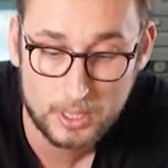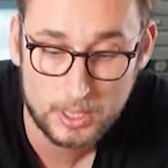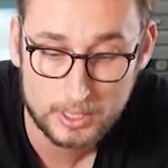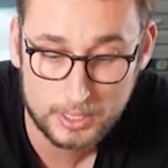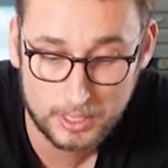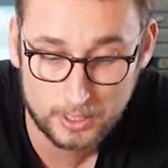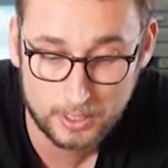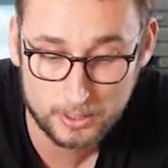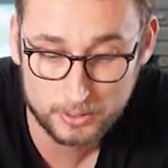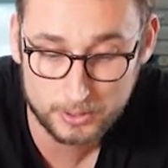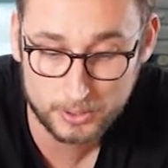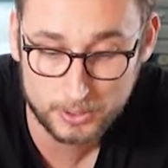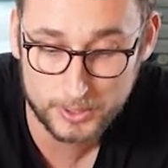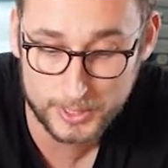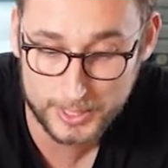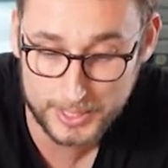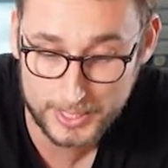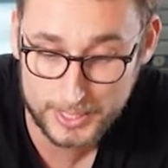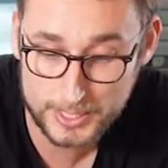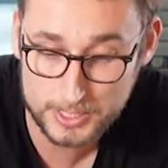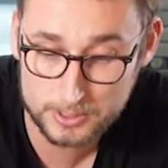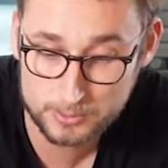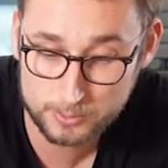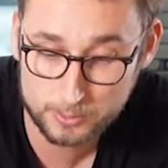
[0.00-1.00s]
Now, your
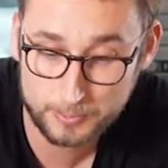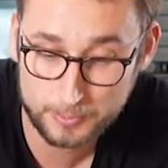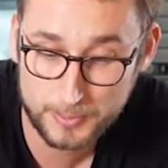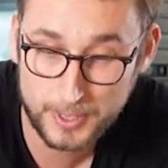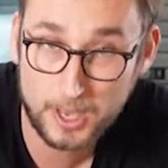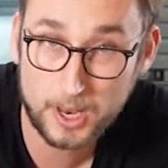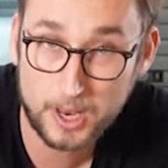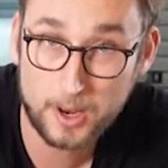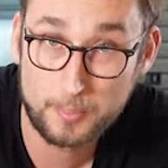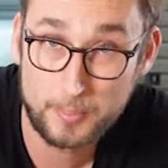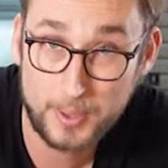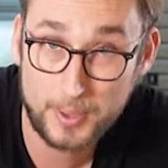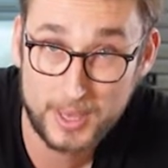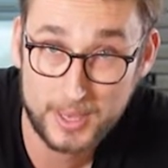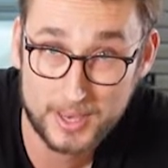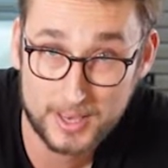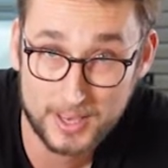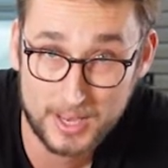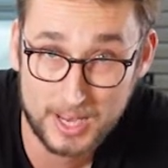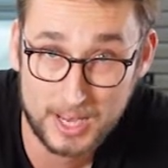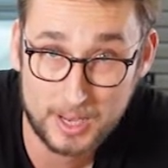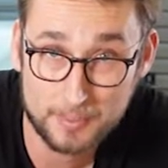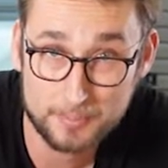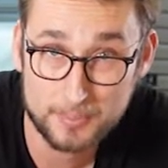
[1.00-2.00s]
hands will be able to pick
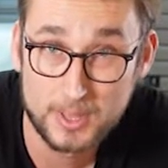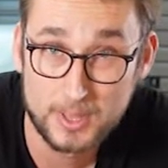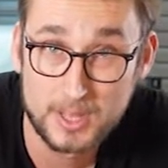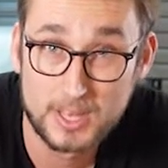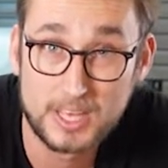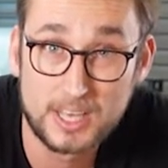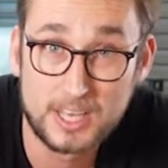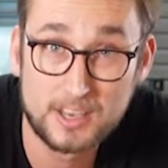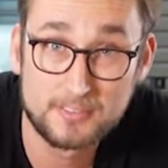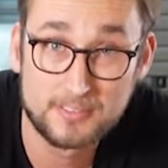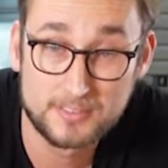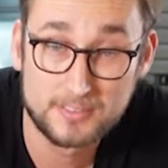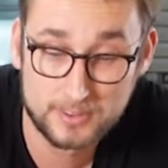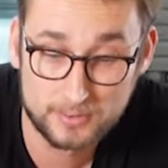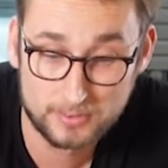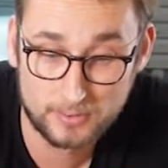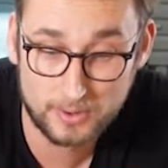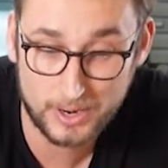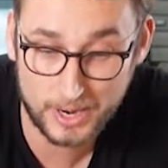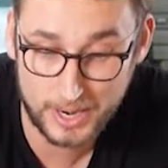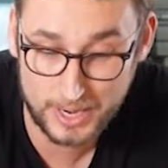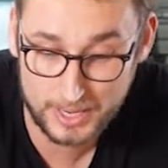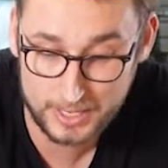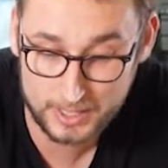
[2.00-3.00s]
up if the
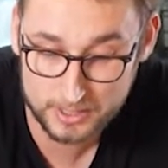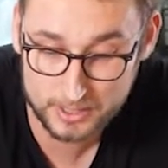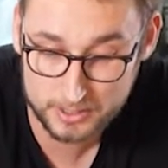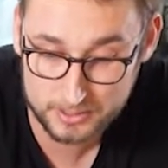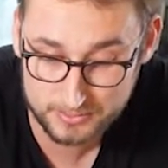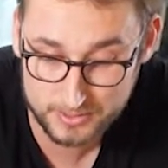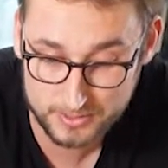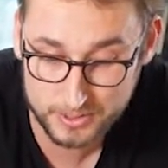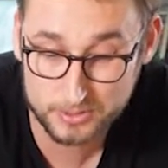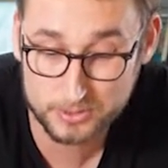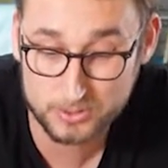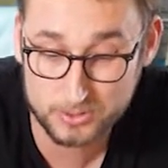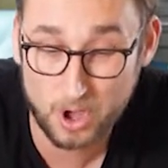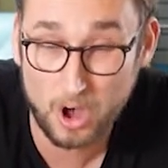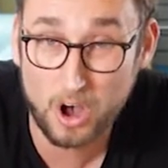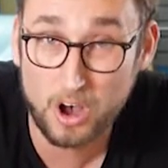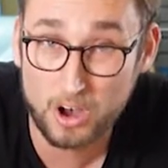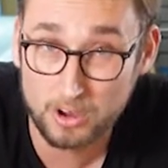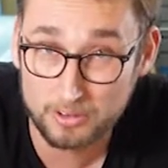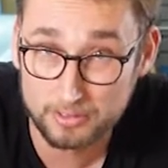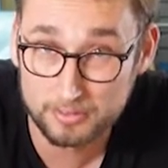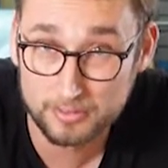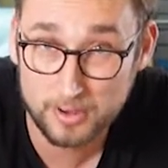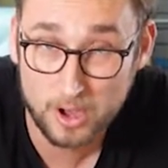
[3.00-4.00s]
radius feels
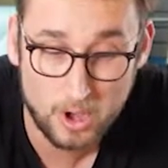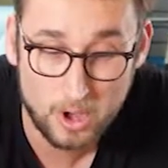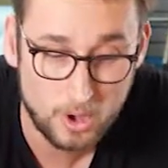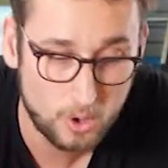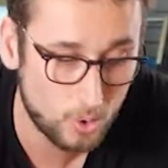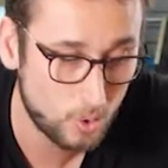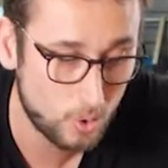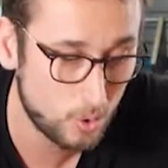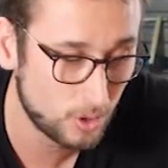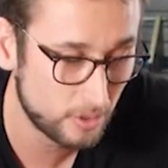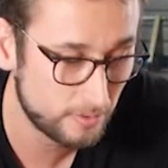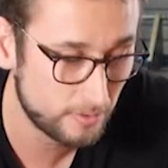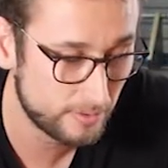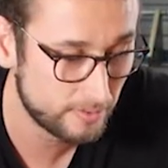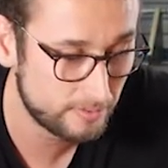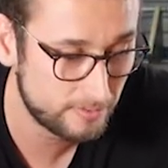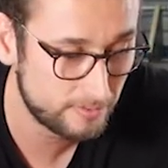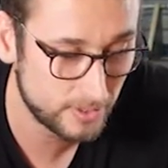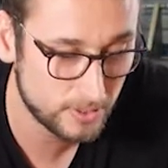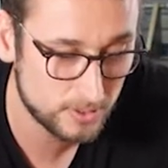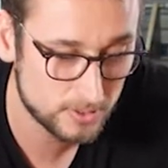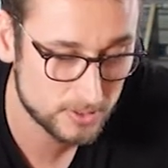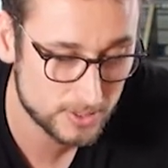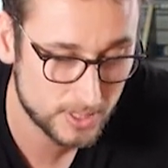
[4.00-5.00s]
off or if it
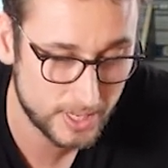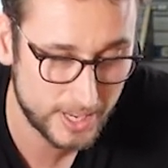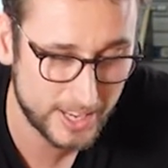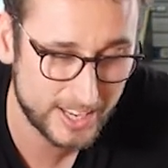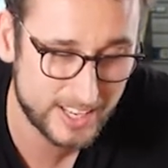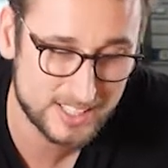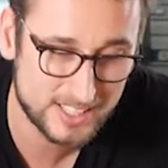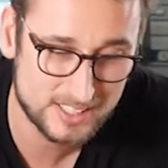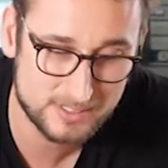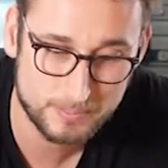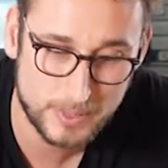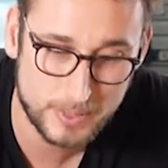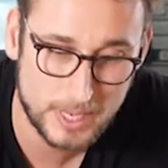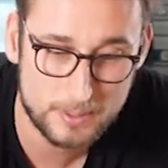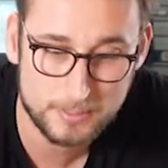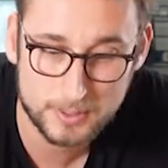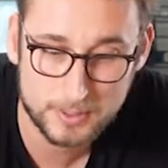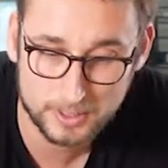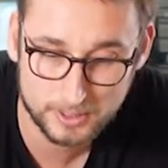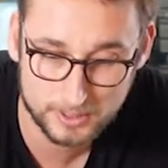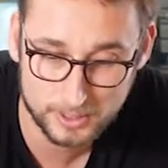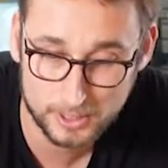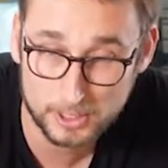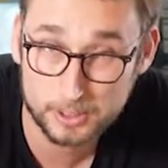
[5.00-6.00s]
feels like it's maybe
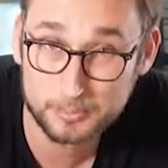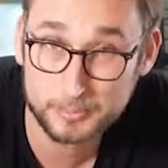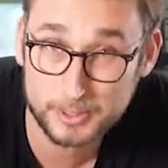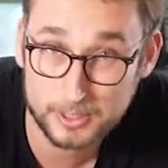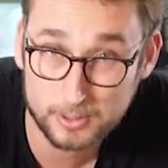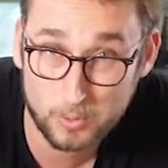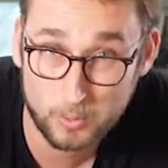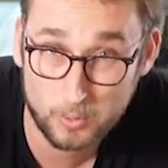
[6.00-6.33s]
a little bit